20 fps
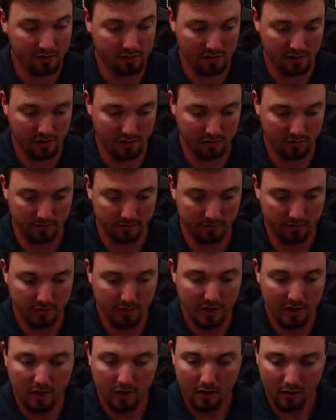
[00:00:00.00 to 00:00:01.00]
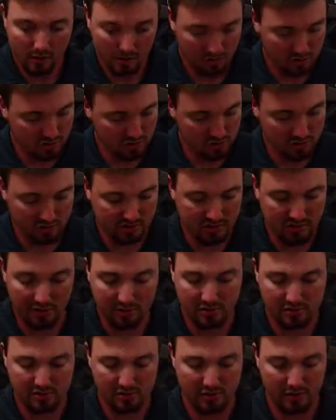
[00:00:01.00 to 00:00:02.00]
So just a
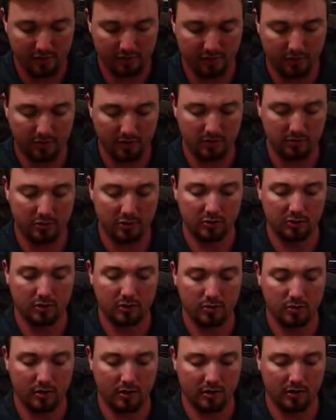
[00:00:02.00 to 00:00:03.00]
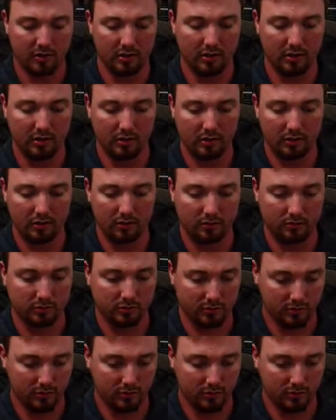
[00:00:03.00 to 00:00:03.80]
ton of stuff for him to do on here.